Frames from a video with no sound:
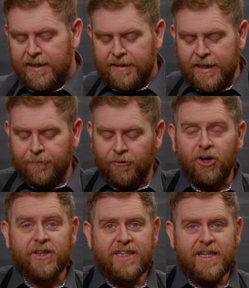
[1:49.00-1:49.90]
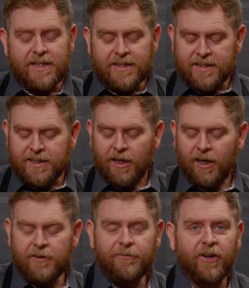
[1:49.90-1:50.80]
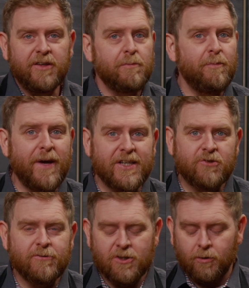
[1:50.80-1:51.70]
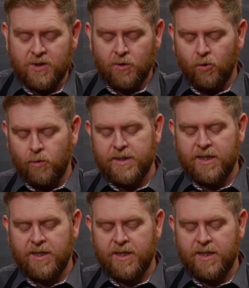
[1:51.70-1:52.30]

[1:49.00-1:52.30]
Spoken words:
Now for our yeast, I find best results always